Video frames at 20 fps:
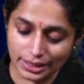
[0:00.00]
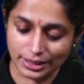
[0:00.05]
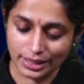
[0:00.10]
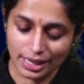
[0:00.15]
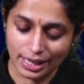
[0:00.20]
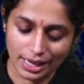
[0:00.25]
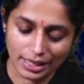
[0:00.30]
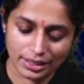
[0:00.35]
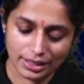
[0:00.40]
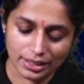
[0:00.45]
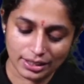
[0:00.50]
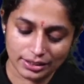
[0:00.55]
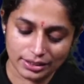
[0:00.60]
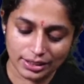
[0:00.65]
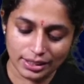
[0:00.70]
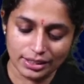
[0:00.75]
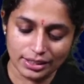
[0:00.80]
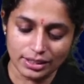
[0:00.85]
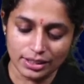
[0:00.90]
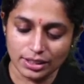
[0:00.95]
Rent Act,
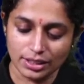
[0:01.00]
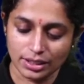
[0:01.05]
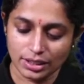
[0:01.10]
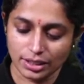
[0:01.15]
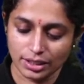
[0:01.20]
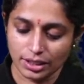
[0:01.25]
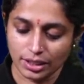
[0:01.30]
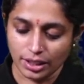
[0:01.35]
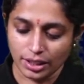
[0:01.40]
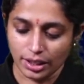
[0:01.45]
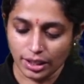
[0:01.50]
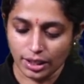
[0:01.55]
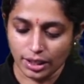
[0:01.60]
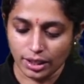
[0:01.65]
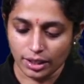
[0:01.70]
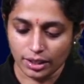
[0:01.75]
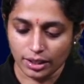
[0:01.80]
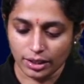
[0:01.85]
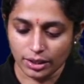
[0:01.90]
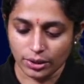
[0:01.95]
then
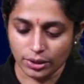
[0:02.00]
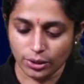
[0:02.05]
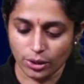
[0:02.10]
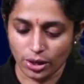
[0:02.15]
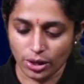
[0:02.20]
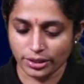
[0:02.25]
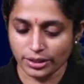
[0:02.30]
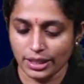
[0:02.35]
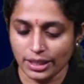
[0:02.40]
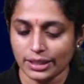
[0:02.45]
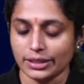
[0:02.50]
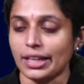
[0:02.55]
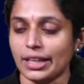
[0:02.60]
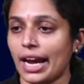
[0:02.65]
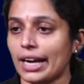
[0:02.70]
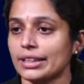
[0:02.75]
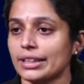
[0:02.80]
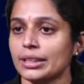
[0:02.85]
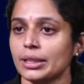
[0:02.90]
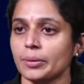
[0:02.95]

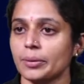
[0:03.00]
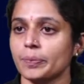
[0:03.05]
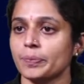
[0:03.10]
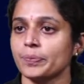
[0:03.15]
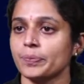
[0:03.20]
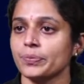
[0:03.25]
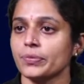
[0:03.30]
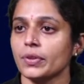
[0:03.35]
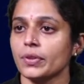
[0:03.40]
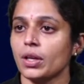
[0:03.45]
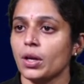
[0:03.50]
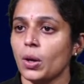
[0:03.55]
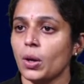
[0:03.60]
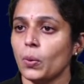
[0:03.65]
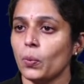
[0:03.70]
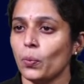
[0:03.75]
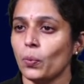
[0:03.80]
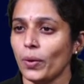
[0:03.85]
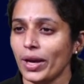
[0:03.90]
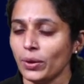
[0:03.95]
Contract Act.
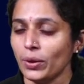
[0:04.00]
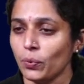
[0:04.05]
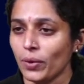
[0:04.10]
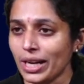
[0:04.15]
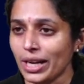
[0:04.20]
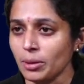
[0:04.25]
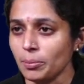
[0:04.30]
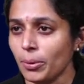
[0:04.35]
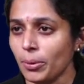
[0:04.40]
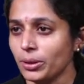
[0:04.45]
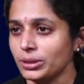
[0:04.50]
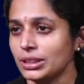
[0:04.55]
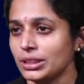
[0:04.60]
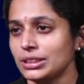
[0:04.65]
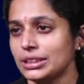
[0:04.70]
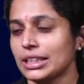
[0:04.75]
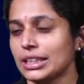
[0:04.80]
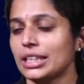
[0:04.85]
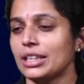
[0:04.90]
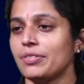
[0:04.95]
When one
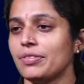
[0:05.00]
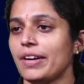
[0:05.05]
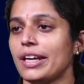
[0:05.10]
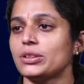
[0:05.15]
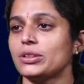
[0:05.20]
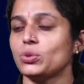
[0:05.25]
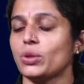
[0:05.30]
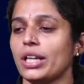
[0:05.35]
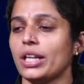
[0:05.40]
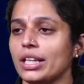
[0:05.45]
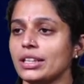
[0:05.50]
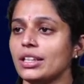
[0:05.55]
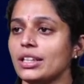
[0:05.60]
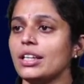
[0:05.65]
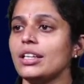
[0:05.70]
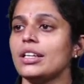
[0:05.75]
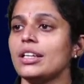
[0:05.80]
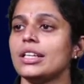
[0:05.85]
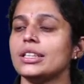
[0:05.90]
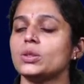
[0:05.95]
person signifies to
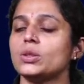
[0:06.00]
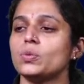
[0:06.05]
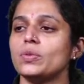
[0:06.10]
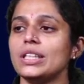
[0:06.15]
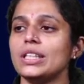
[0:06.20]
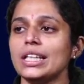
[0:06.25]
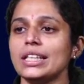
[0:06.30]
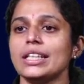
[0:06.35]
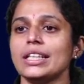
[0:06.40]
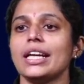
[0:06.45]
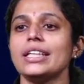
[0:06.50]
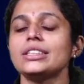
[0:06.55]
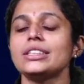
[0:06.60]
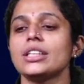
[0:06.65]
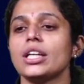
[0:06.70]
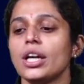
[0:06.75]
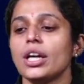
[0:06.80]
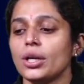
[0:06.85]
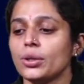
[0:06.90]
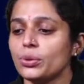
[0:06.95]
another his
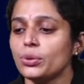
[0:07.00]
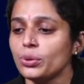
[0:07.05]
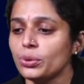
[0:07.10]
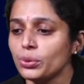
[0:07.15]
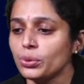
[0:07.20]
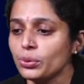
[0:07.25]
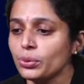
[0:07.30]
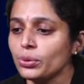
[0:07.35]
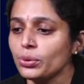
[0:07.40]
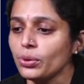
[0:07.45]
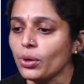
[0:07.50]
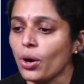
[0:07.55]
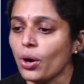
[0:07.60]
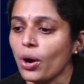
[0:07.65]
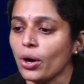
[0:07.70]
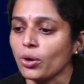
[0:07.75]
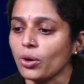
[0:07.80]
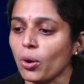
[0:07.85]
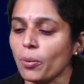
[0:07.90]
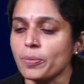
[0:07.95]
willingness to do
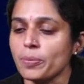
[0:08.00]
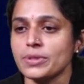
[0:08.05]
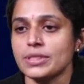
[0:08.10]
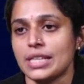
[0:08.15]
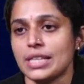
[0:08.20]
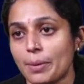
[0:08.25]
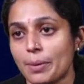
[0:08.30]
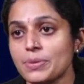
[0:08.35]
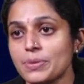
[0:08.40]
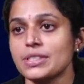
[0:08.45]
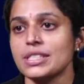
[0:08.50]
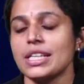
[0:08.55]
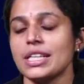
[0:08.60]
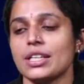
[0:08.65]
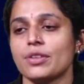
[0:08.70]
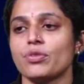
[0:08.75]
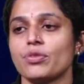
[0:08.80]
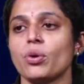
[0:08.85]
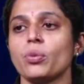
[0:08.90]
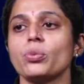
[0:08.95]
or
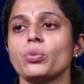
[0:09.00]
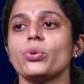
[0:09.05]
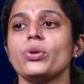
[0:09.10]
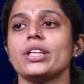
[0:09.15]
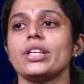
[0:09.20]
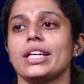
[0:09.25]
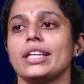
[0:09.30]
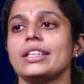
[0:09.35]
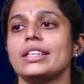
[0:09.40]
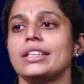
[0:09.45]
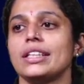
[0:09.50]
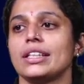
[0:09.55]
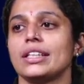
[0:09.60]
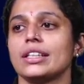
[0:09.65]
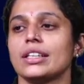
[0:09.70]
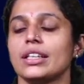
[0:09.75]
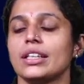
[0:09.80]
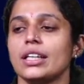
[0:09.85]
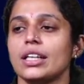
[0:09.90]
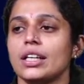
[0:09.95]
abstain from doing
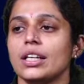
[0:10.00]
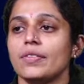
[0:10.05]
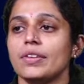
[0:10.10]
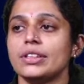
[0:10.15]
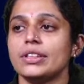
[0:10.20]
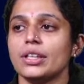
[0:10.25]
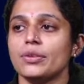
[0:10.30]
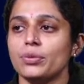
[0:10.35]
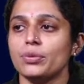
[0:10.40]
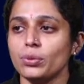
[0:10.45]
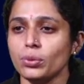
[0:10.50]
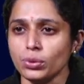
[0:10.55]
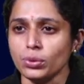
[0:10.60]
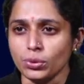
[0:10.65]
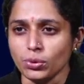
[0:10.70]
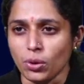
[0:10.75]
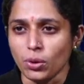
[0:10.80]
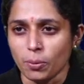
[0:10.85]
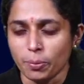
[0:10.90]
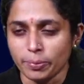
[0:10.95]
anything with a view
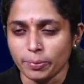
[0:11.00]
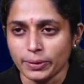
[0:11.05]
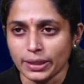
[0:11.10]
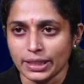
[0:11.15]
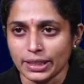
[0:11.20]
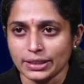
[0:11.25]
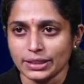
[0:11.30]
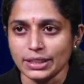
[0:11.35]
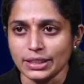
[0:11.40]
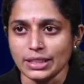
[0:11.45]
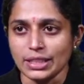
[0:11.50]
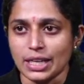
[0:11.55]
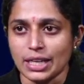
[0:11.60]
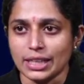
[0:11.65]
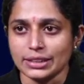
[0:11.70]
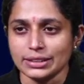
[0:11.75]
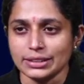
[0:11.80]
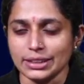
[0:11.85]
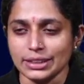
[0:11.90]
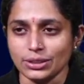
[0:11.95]
to obtain the
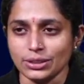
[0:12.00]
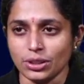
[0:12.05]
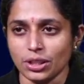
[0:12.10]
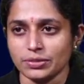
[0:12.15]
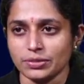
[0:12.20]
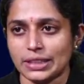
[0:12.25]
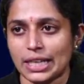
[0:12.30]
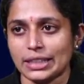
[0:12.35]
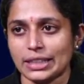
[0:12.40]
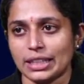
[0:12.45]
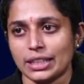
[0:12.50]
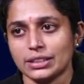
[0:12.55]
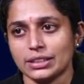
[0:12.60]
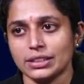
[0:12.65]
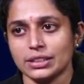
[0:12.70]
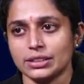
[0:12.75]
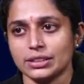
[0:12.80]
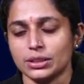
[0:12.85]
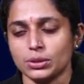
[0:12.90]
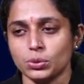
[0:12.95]
assent of that
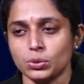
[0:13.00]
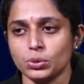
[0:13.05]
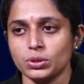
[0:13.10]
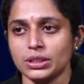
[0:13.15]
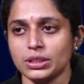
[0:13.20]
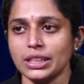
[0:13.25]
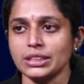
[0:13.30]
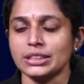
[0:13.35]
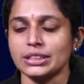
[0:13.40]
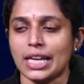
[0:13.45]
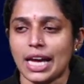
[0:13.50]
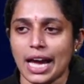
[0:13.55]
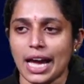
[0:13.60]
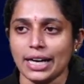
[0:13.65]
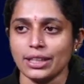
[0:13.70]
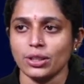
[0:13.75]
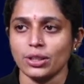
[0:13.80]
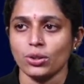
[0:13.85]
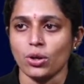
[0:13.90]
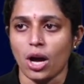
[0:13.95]
other to such
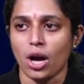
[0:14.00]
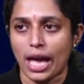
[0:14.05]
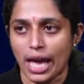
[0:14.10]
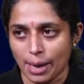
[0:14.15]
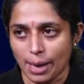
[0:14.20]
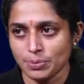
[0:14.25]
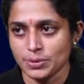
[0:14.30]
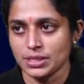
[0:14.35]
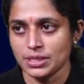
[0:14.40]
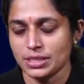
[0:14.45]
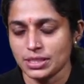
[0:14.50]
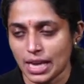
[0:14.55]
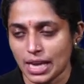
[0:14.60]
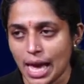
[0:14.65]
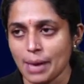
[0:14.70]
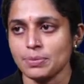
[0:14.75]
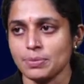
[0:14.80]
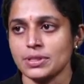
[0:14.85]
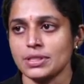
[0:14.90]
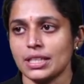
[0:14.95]
act or
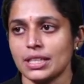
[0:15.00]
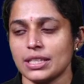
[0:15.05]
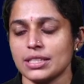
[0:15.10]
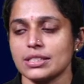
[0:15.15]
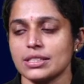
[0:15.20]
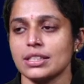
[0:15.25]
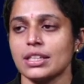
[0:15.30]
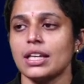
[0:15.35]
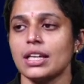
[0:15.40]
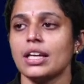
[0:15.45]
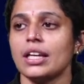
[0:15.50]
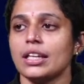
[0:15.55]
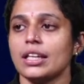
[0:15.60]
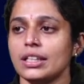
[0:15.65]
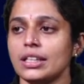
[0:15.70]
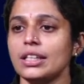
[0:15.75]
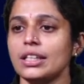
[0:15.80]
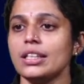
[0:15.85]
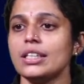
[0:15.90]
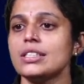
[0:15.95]
abstinence,
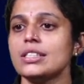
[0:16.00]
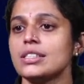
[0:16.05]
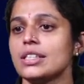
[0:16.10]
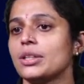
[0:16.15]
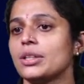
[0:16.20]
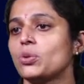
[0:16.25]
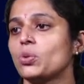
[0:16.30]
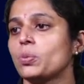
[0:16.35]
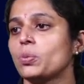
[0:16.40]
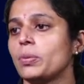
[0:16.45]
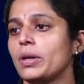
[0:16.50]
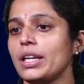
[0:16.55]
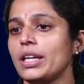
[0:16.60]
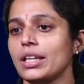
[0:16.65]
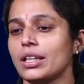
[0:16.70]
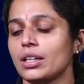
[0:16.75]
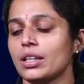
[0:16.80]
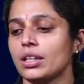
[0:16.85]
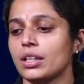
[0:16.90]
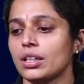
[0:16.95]
he is said to
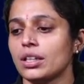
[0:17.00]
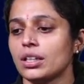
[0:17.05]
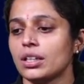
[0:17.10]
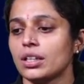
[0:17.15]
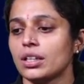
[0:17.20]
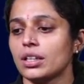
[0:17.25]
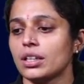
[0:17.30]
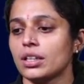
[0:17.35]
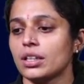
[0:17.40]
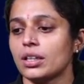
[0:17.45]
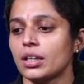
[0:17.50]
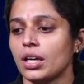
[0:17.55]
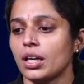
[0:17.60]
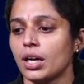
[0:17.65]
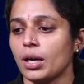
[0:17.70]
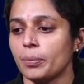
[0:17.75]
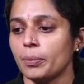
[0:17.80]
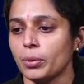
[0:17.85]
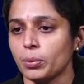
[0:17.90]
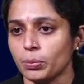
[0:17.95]
make
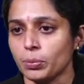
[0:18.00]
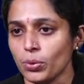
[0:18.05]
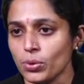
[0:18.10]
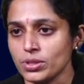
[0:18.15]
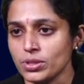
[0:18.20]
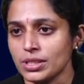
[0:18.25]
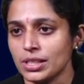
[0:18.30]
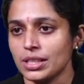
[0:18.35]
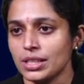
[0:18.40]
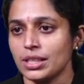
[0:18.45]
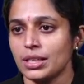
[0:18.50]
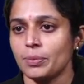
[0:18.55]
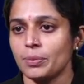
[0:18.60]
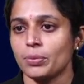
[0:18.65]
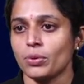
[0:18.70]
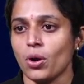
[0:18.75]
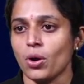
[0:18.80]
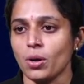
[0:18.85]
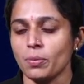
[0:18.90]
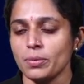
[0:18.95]

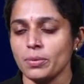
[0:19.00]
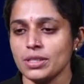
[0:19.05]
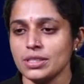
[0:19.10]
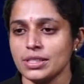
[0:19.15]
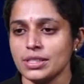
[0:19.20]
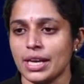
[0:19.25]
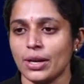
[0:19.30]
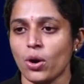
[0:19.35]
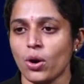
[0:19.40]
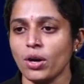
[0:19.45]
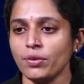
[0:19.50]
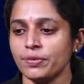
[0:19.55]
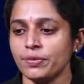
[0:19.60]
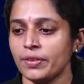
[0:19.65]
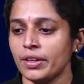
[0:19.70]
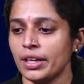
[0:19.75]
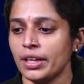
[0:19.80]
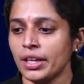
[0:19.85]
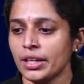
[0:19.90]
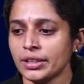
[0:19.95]
proposal, promise, an
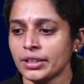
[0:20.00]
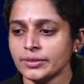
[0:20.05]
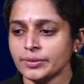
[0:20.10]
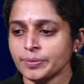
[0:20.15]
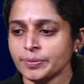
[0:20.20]
offer